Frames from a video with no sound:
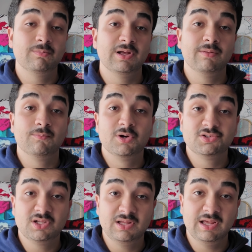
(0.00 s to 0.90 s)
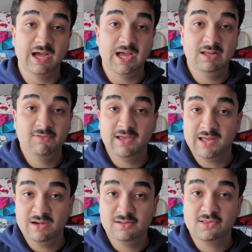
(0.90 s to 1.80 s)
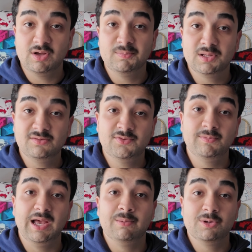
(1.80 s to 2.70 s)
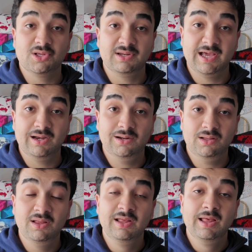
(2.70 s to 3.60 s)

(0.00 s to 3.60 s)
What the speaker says: but personally I live in Canada, so I bought them from Amazon Canada,